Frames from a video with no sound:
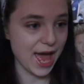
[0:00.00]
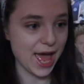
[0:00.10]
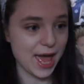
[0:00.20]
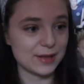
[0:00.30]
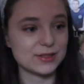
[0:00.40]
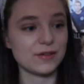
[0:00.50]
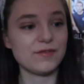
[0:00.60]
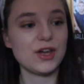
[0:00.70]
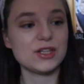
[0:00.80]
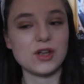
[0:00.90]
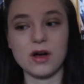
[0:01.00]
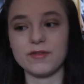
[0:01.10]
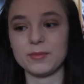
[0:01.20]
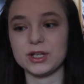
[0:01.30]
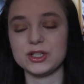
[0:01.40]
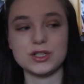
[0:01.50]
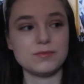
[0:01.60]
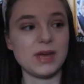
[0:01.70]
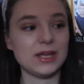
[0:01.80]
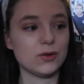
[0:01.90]
So first off, I'm going to do
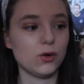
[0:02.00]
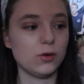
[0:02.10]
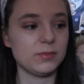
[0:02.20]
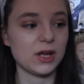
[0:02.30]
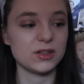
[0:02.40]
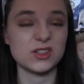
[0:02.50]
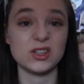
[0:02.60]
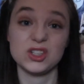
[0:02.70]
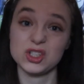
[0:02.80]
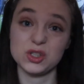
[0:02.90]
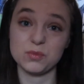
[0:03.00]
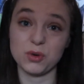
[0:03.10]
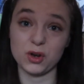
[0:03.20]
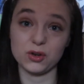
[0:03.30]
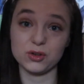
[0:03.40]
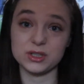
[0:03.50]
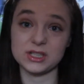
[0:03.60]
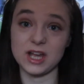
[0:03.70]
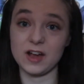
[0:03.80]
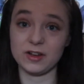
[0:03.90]
makeup. Now there's only two products
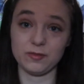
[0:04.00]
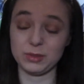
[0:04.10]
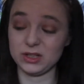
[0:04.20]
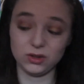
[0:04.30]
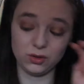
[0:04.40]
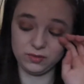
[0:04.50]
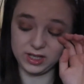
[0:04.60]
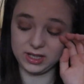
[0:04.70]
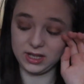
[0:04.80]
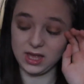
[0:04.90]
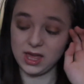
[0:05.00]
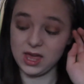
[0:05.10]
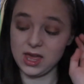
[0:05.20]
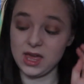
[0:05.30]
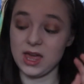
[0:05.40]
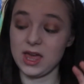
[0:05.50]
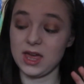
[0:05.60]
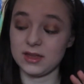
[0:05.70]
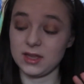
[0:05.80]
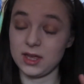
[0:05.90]
that I have been loving
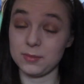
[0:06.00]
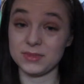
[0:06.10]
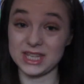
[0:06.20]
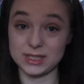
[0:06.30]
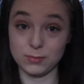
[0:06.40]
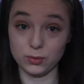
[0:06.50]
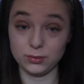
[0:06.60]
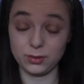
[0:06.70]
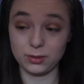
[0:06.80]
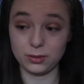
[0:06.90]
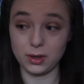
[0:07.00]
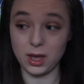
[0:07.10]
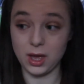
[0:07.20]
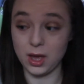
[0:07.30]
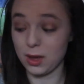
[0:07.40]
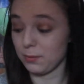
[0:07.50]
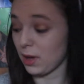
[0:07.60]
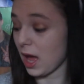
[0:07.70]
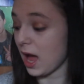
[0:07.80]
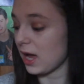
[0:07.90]
this month,
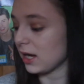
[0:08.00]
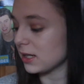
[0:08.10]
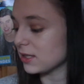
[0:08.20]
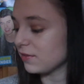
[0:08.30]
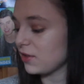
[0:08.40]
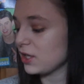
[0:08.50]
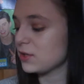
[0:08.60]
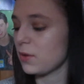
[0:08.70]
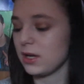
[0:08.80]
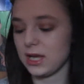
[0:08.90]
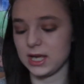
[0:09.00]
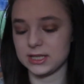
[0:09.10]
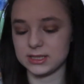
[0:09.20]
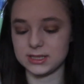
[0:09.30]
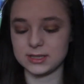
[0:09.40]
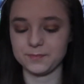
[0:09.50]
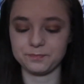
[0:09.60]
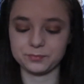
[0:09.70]
and the first one is